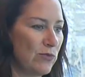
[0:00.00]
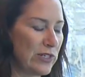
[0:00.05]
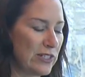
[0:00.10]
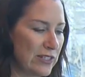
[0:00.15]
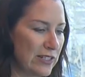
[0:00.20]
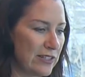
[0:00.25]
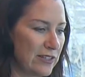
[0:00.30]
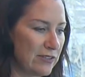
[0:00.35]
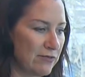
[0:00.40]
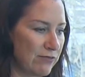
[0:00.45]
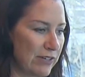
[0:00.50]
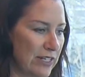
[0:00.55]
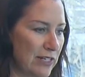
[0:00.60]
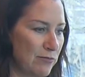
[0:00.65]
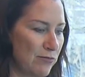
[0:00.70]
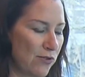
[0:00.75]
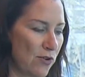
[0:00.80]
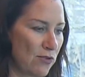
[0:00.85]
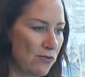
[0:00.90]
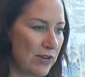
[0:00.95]
we did the
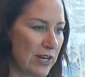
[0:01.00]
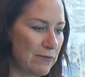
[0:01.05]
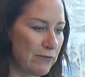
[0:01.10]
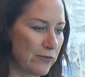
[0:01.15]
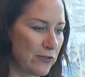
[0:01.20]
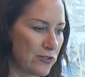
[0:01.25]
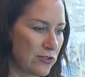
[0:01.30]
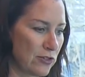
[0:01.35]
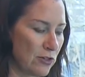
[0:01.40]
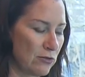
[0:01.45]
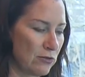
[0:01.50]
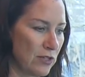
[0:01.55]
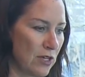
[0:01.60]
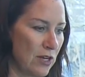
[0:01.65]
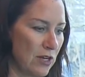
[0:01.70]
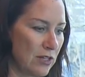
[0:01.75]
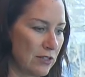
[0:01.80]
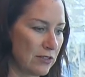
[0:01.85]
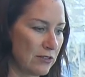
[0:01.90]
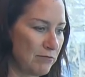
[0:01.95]
reading program for so
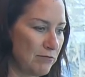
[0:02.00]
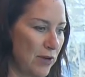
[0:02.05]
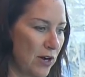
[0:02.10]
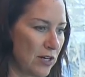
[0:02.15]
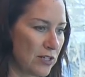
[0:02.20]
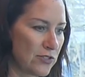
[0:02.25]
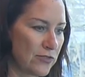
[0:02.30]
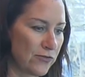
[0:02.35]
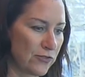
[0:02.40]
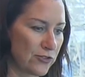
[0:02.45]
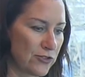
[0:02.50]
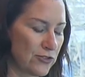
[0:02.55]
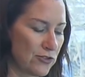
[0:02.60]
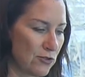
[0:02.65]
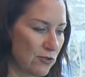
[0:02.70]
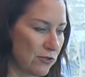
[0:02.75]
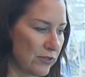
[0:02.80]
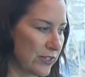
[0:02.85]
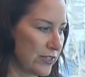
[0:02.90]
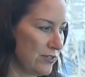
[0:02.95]
long, Pause for
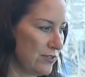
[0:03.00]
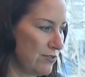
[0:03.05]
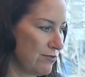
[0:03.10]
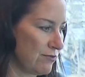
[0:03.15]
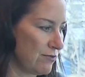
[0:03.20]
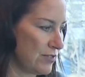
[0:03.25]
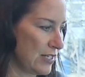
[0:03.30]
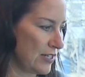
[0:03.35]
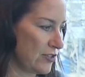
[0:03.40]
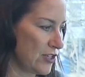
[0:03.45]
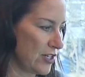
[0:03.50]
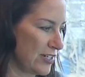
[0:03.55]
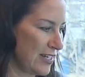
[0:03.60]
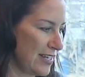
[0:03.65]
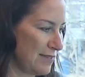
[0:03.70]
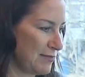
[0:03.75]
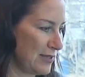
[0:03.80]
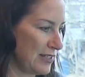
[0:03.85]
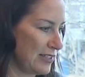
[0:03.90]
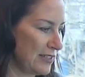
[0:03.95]
Stories through St. John
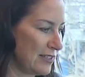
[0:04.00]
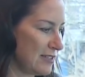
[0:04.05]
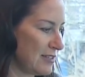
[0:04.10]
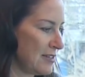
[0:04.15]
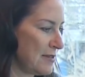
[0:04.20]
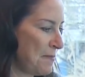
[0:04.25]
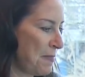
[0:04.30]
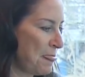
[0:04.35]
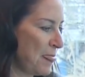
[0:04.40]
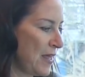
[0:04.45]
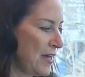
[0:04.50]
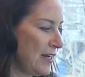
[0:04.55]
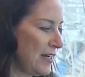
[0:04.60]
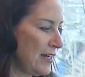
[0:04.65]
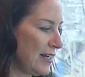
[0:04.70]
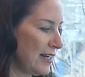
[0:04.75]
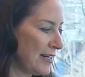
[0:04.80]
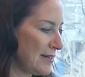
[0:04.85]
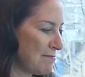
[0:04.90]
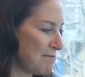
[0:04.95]
Ambulance.
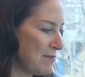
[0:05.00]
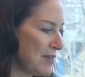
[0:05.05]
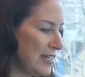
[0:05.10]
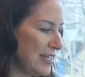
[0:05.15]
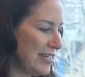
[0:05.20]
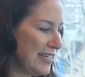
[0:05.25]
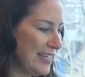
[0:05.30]
Um,